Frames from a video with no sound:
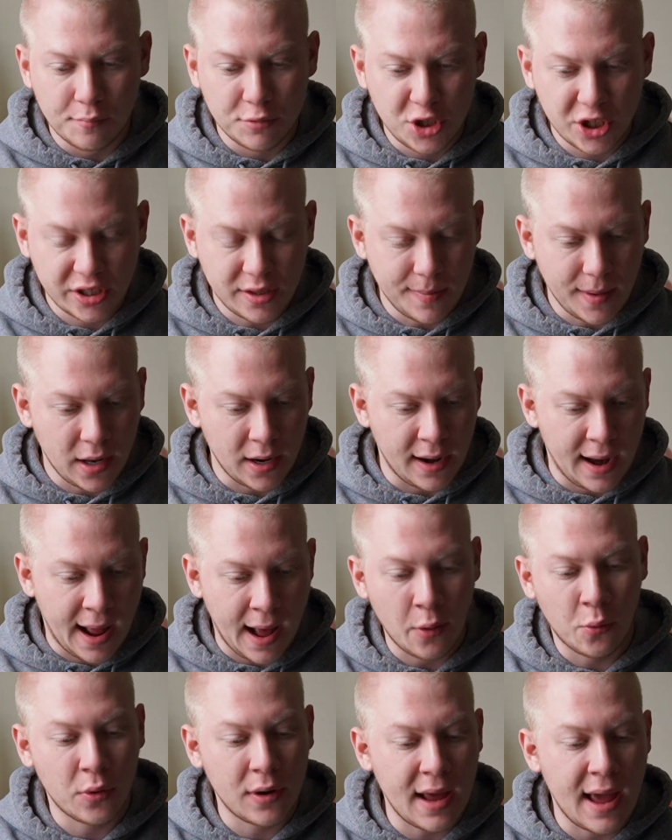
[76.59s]
just about an
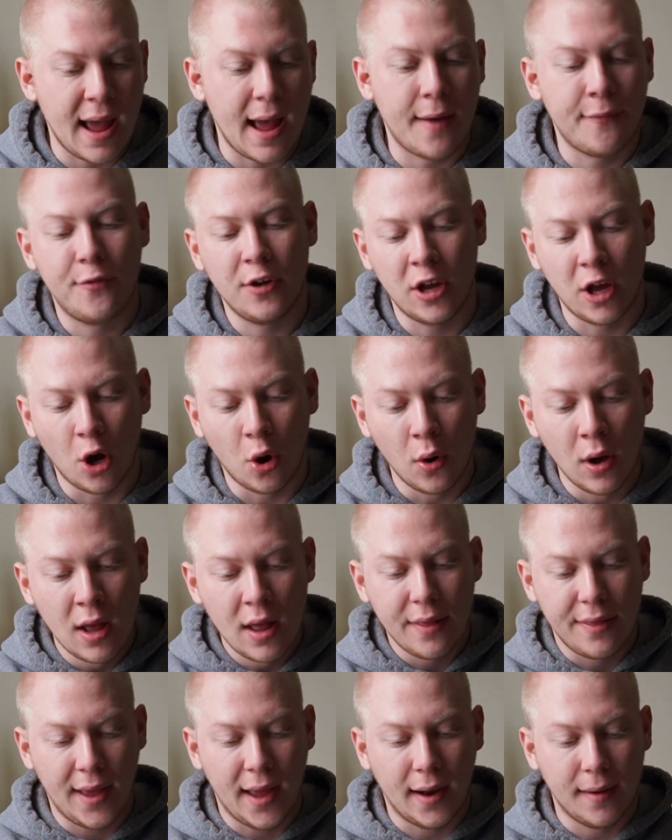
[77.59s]
hour and a half ago,
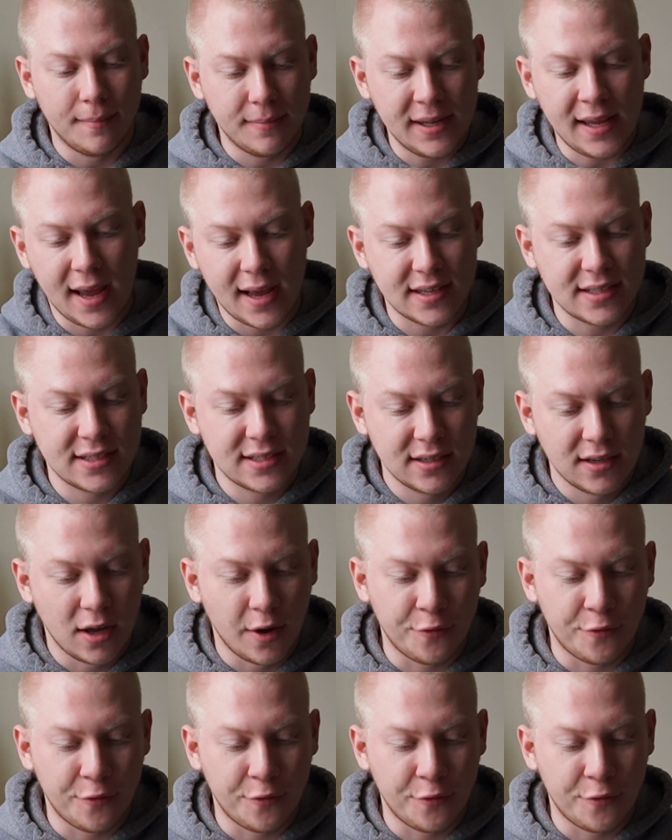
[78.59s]
that yes,